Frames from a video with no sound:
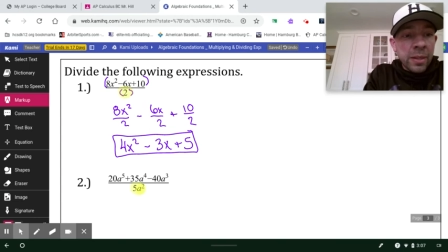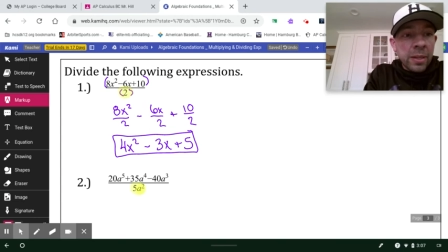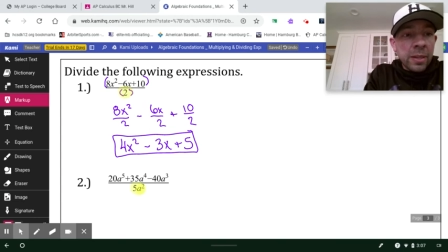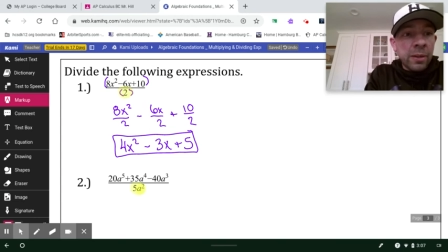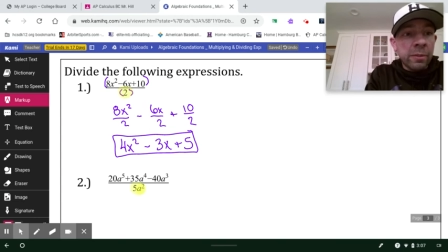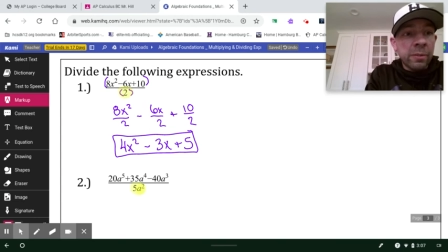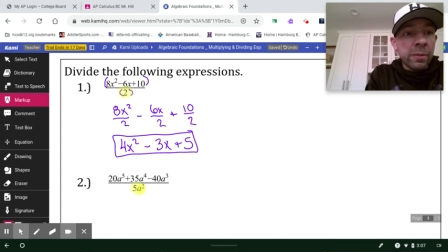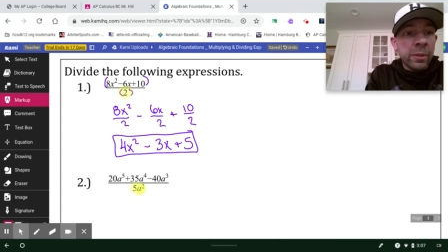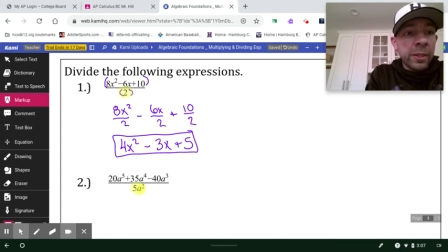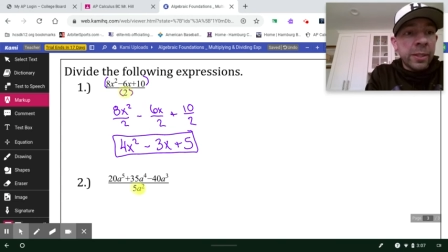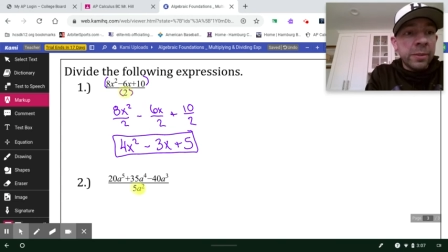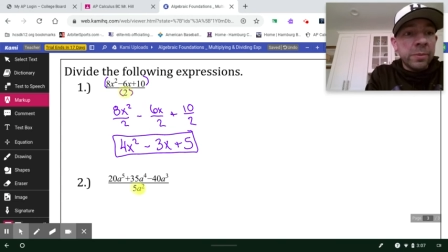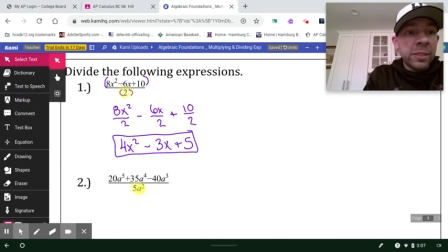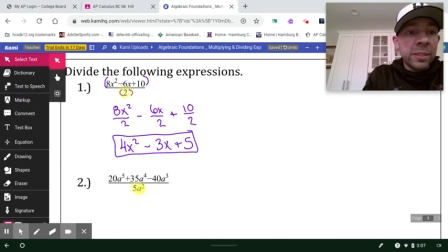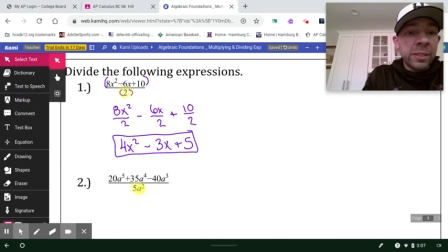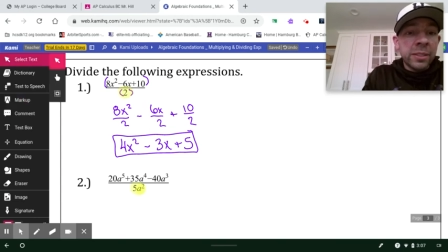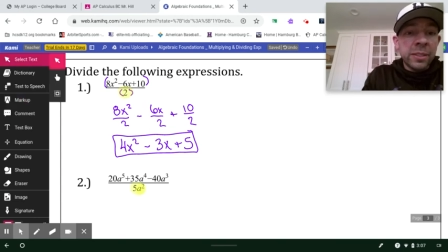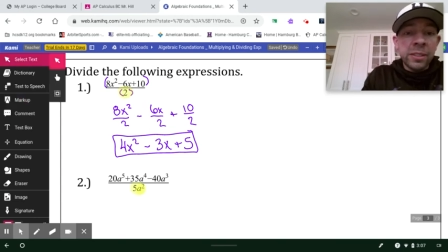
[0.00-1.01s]
All right,
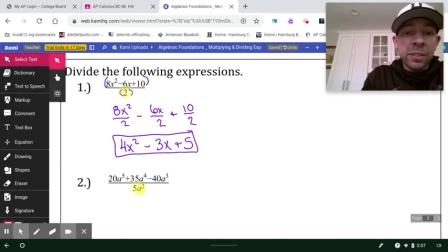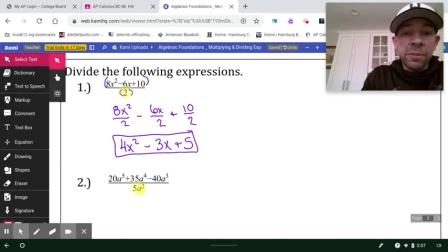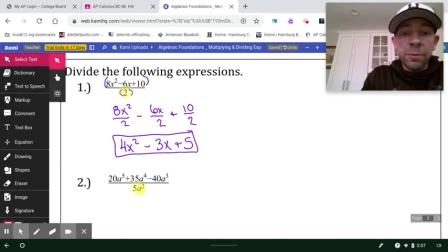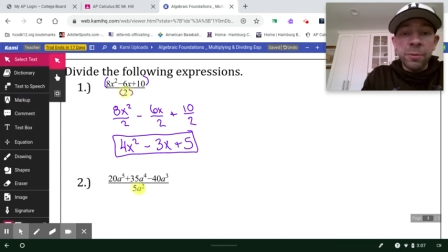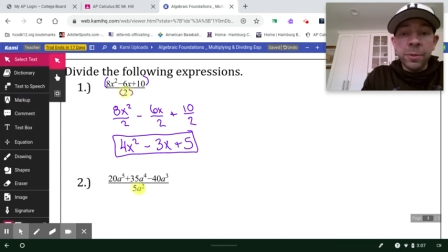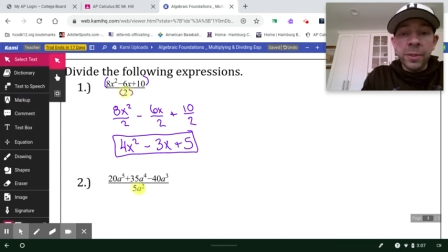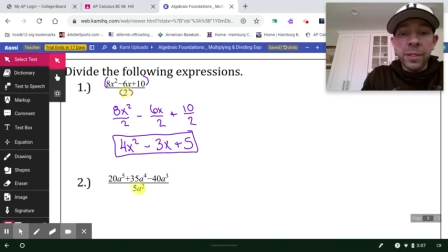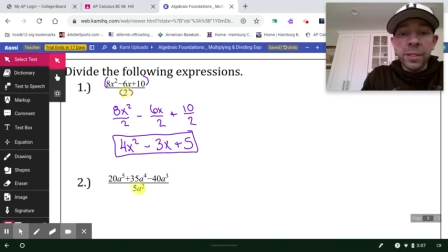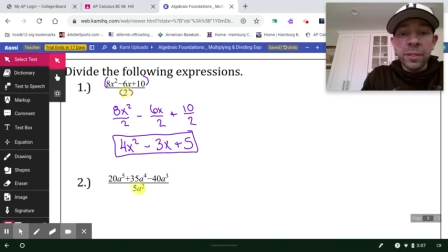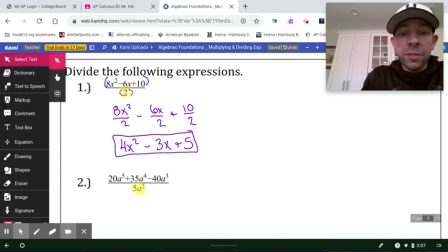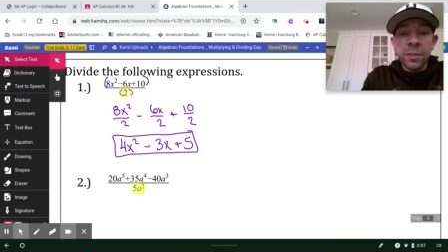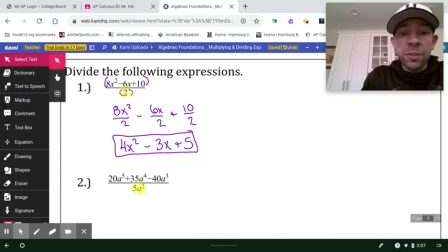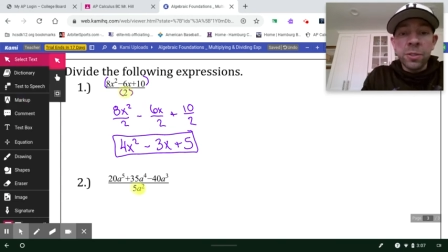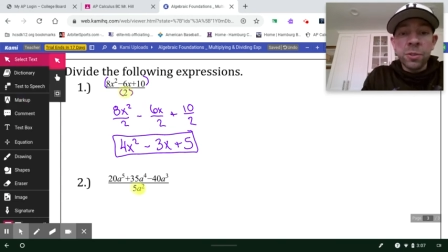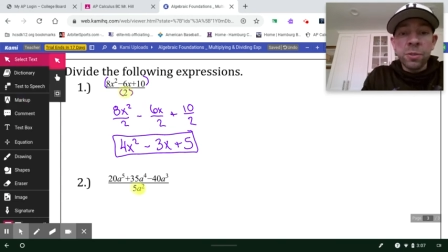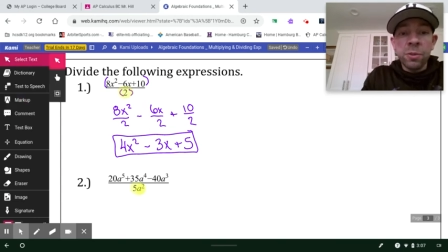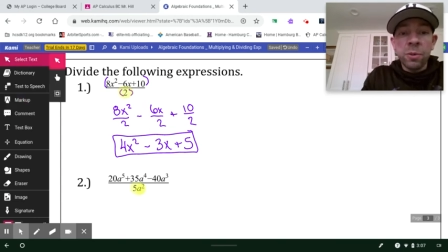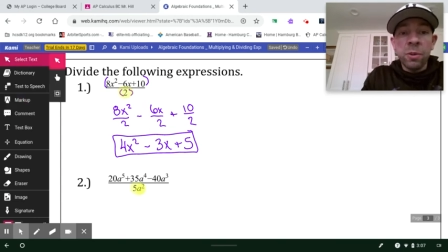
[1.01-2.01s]
so let's see if we can
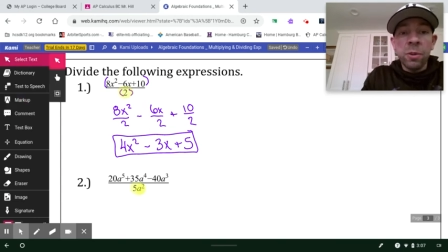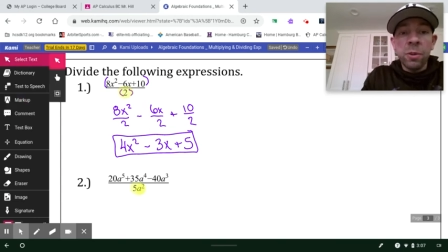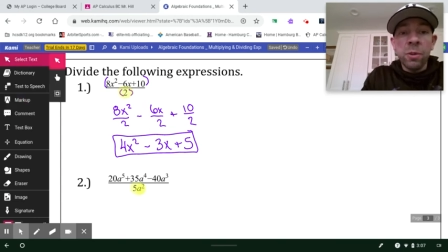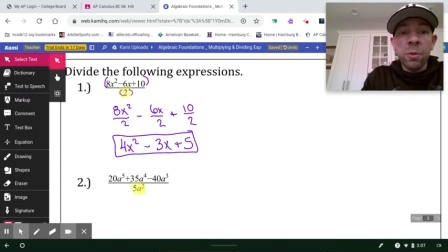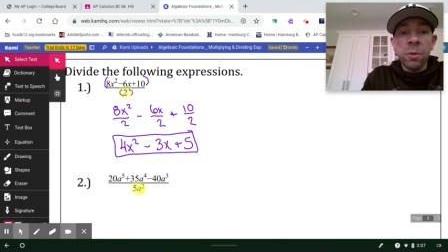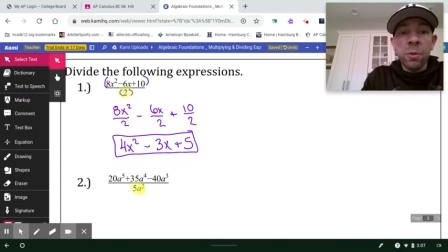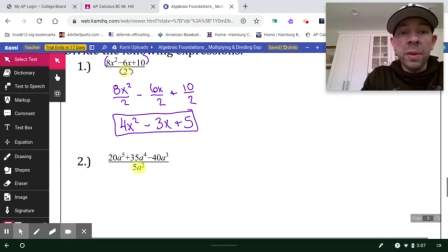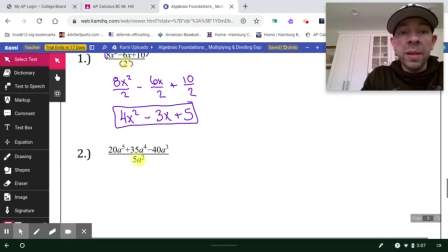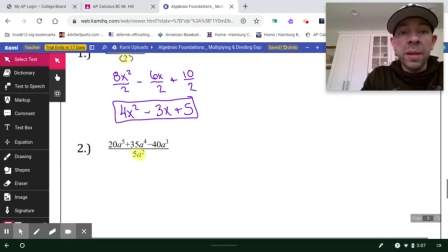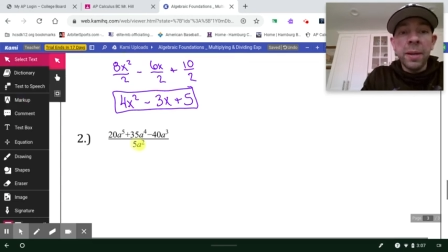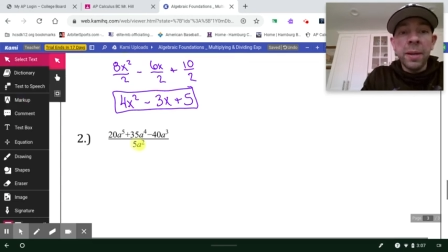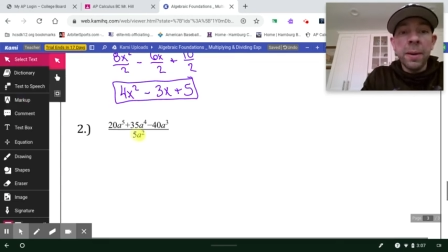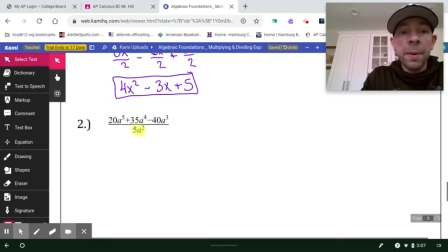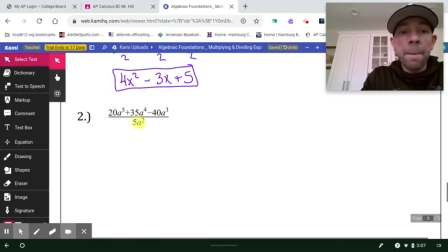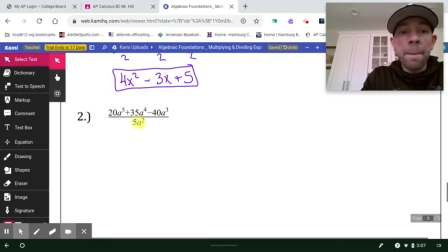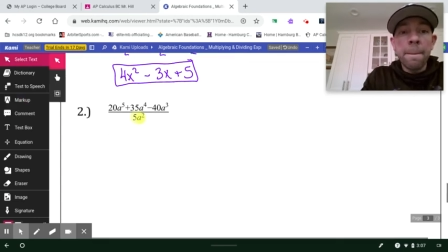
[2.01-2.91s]
scroll a little bit here.